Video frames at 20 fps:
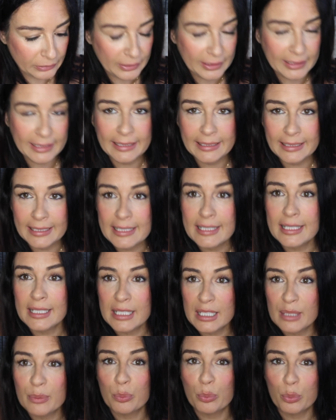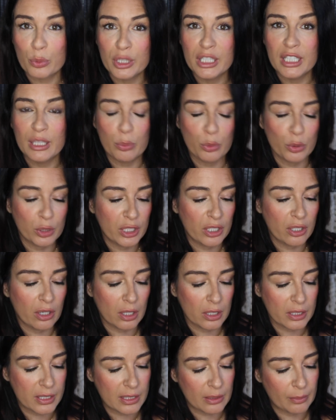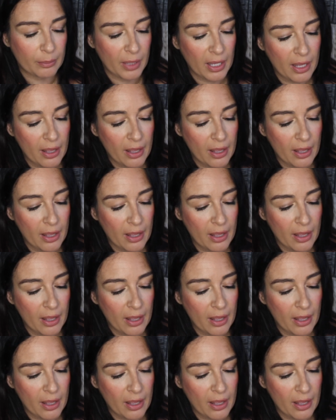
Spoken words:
like this is pretty awesome.